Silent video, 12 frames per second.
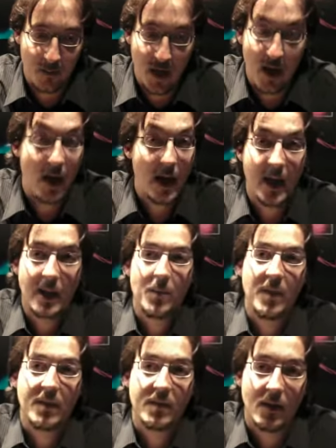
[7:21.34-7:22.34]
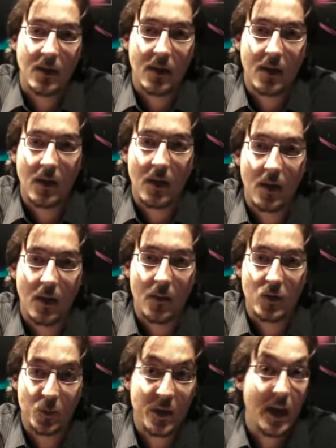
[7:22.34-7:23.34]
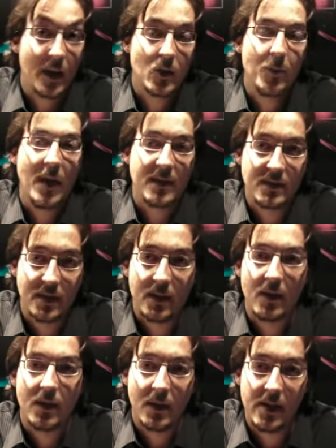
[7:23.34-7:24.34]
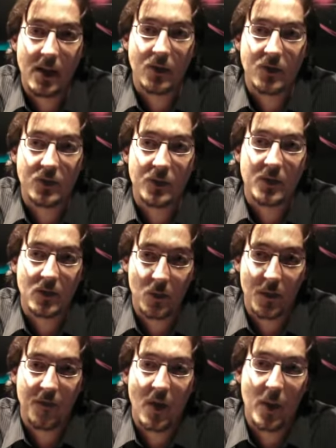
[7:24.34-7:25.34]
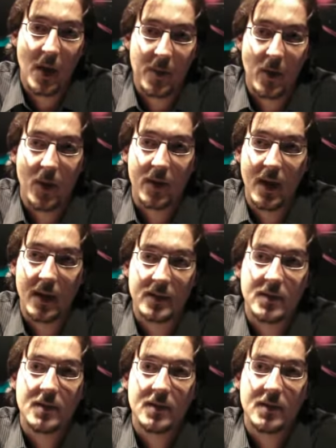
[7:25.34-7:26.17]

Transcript: academics to be like the best in the industry. So we're very happy about that.